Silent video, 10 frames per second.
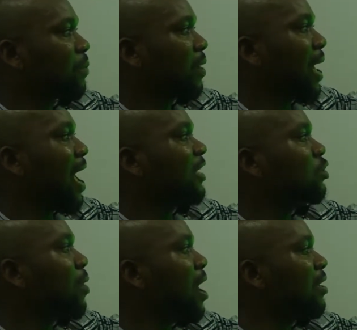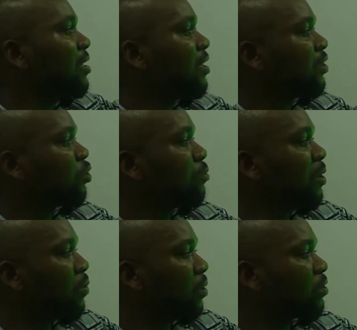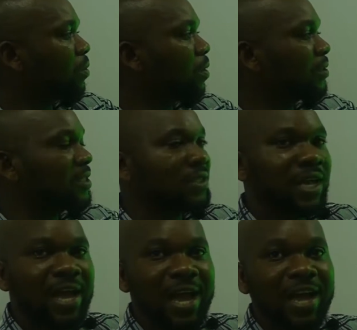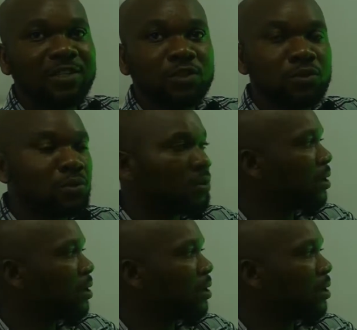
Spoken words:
X1 should be equal to what? X2.